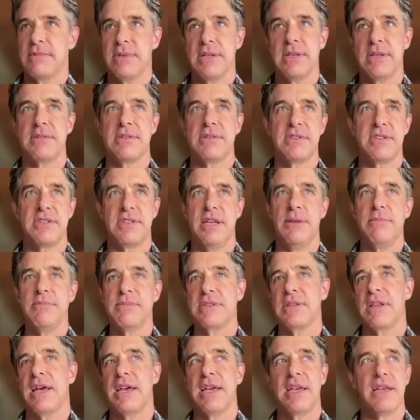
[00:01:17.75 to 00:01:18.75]
it
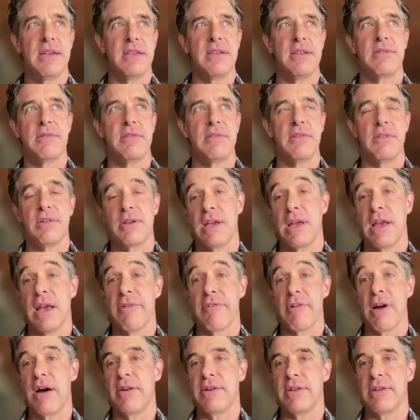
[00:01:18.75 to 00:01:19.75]
seems like in looking
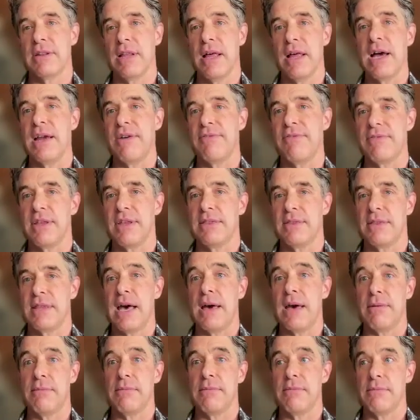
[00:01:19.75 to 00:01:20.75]
around in life
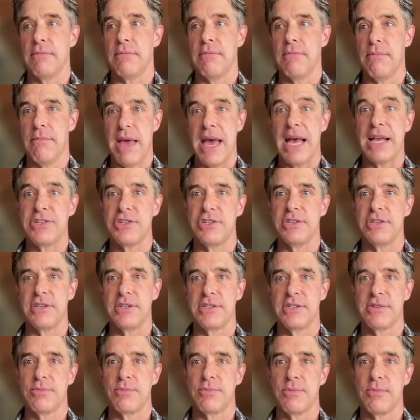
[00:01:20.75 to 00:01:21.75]
that
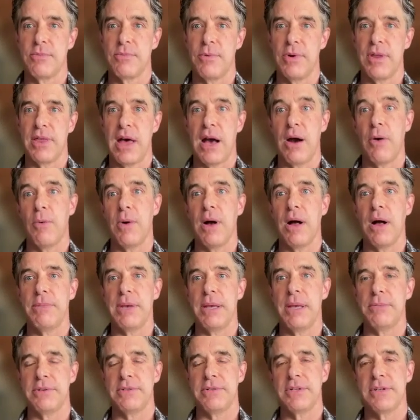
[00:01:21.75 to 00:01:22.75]
matches with how well
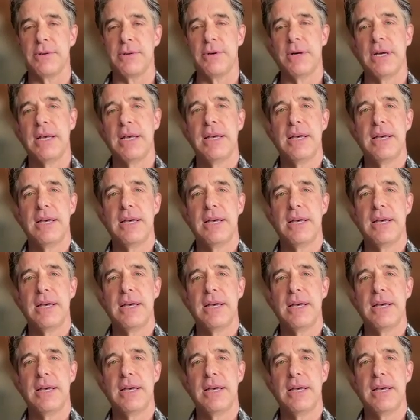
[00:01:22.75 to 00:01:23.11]
people do.